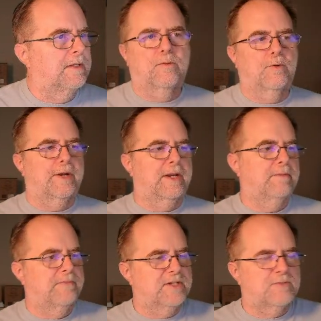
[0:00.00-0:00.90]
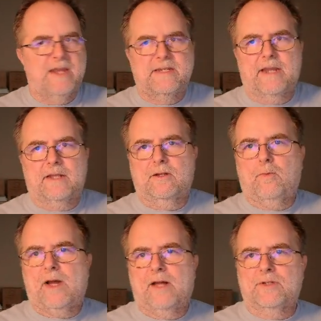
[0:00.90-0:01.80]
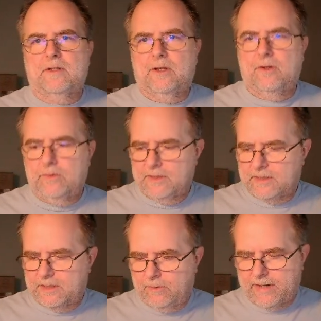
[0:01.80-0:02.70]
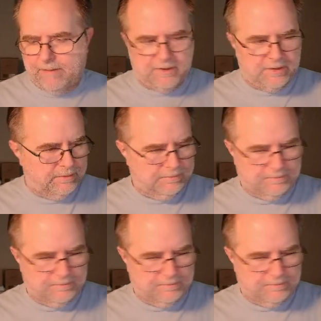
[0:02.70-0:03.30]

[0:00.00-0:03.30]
40. This may take a little while to load. Let's see what happens.